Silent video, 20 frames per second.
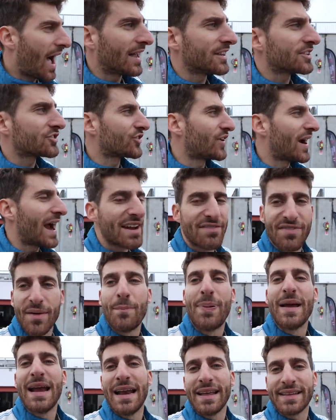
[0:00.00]

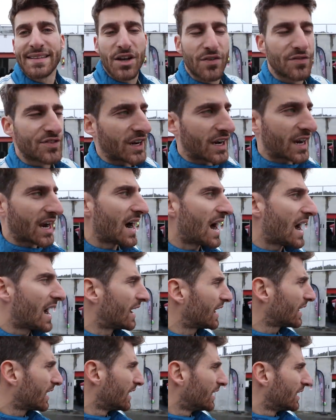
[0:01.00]
undrivability of the
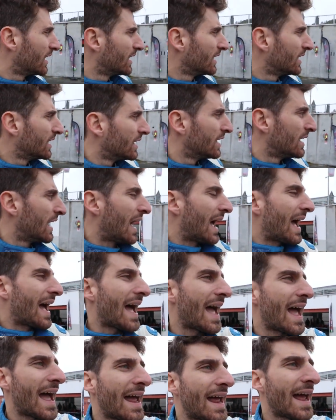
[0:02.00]
car,
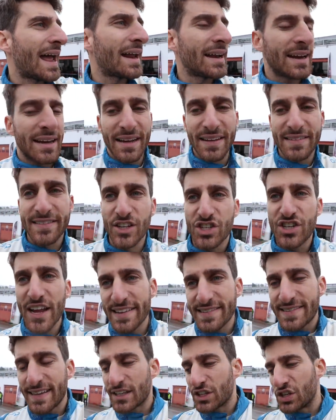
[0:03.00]
and he
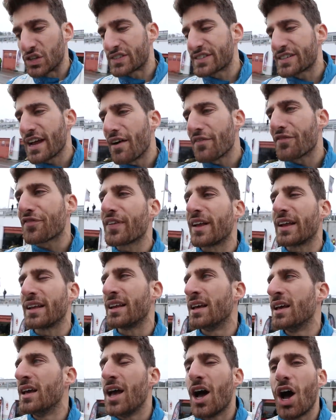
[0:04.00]
suggested to
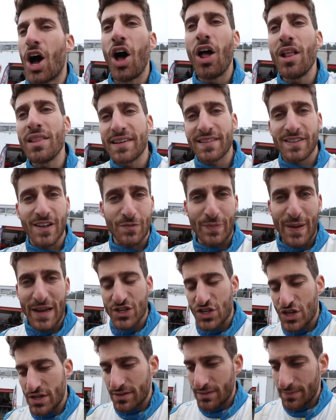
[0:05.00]
soften all the
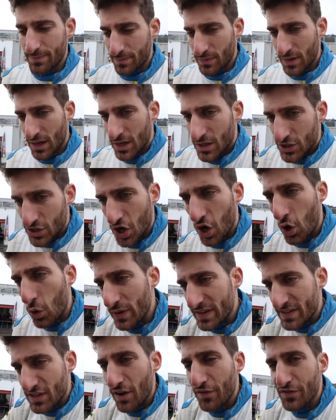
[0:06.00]
suspension. So
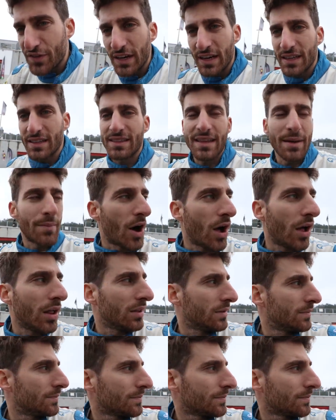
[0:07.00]
we softened them all.